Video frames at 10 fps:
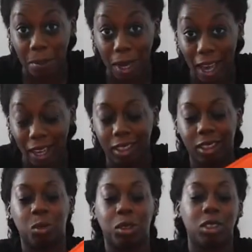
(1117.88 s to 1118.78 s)
back
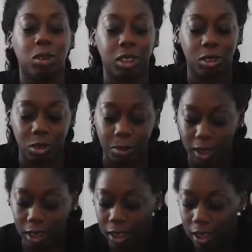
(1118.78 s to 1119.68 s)
is what sold it for me.
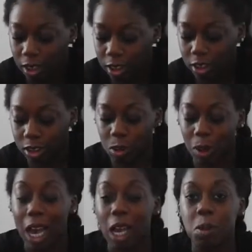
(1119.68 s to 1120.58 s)
So
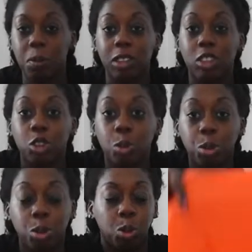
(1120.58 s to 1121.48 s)
I will be
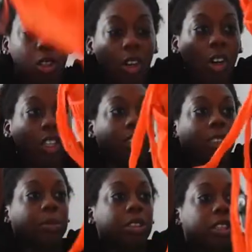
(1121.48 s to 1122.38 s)
super cool all
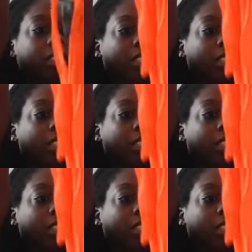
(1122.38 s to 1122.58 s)
summer in